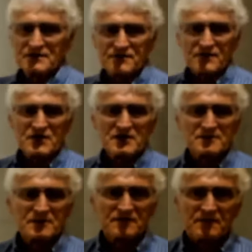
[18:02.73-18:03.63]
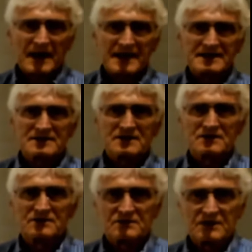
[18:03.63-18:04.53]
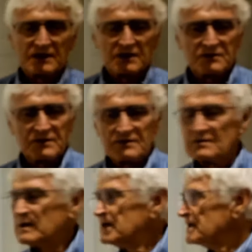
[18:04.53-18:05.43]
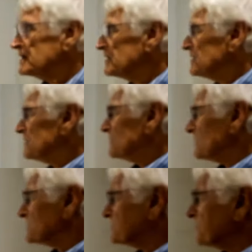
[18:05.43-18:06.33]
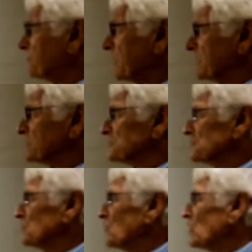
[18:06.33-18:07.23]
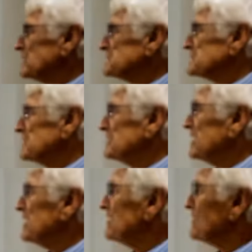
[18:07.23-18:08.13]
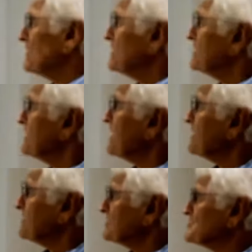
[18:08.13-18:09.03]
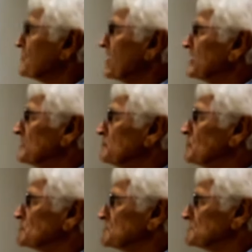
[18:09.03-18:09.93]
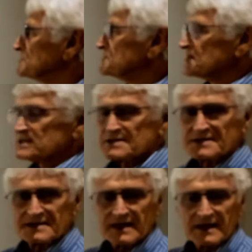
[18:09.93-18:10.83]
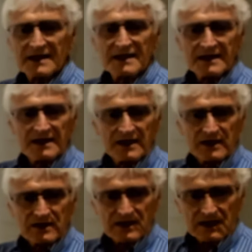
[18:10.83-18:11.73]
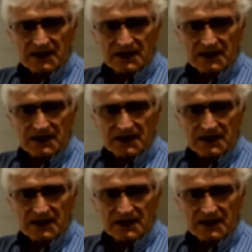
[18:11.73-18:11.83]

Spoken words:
the freedom of paint, the lots of pinks and whites in there, and the Australian bush is just a